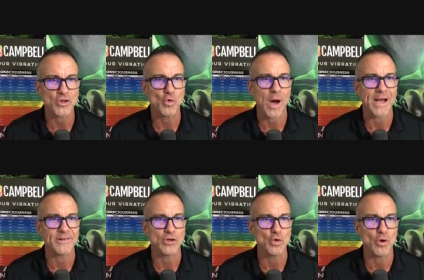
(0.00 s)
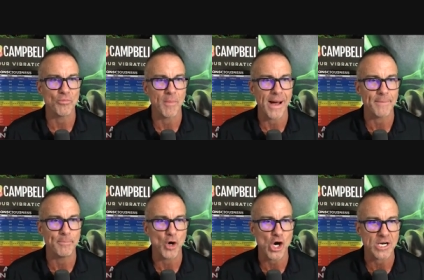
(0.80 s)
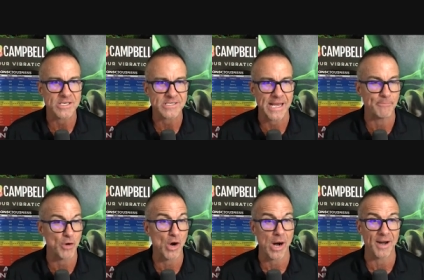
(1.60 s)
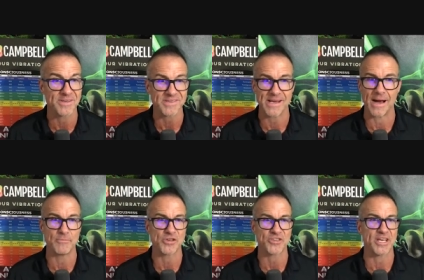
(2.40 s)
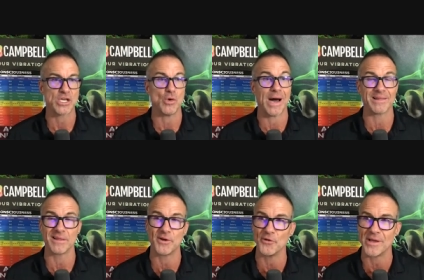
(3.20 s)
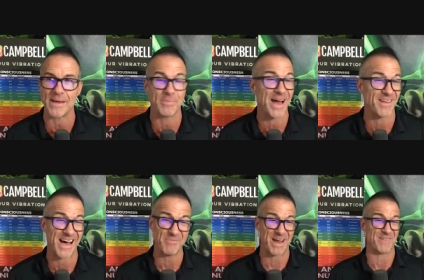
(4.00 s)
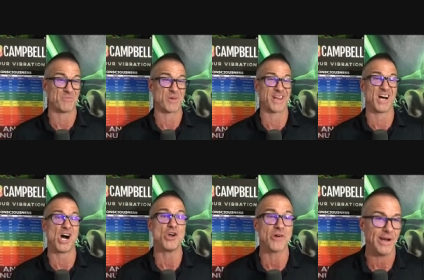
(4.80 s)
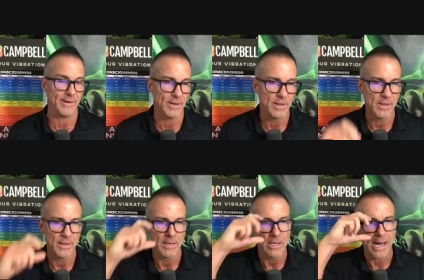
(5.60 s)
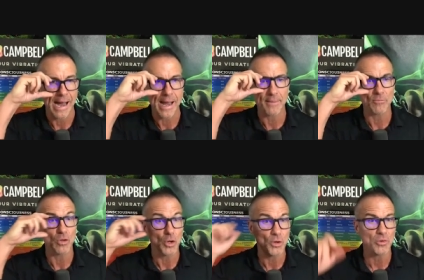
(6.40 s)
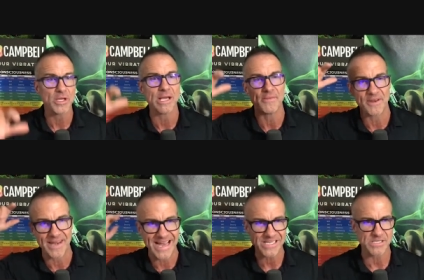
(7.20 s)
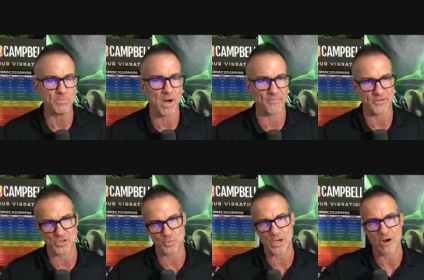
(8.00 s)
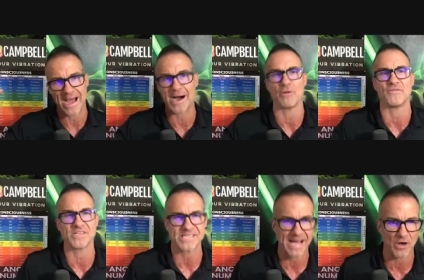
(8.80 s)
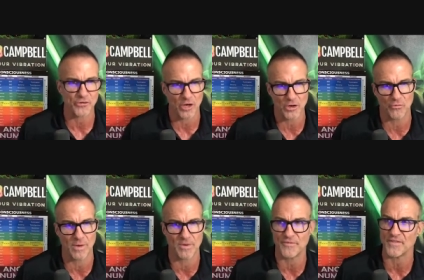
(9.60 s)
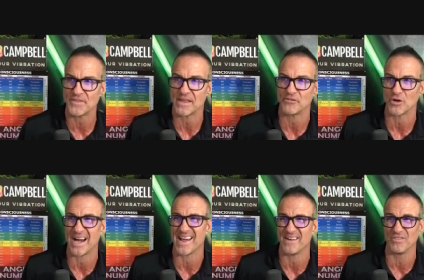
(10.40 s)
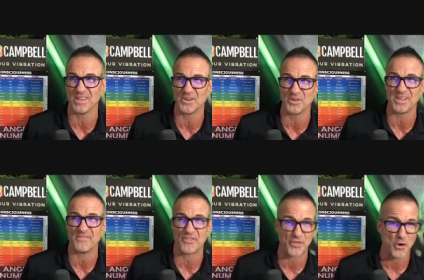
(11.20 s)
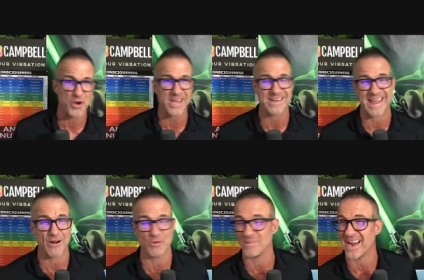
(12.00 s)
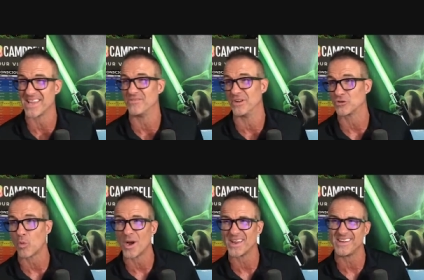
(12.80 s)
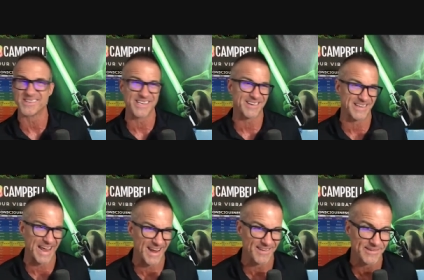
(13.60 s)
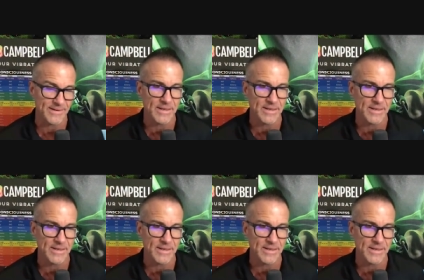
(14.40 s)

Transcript: do I do with my books? And bro, yeah. honestly, I'm just like you. I literally am not. I'm not even bringing a hundred. I am literally in the next month because we are out of this house on November 15th. So I have literally 30 days or not even 26 days.